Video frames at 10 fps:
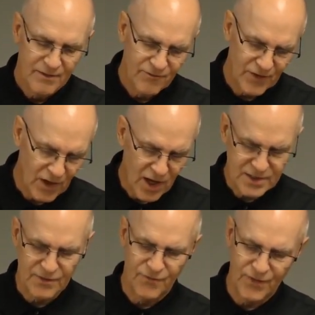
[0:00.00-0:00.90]

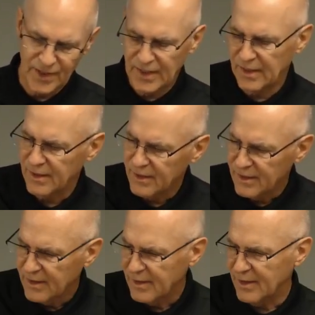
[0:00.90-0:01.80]
philosophy,
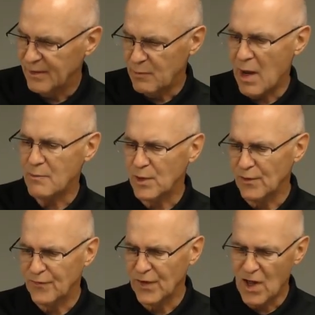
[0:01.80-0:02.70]

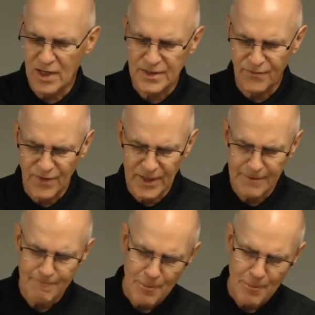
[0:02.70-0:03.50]
popular philosophy.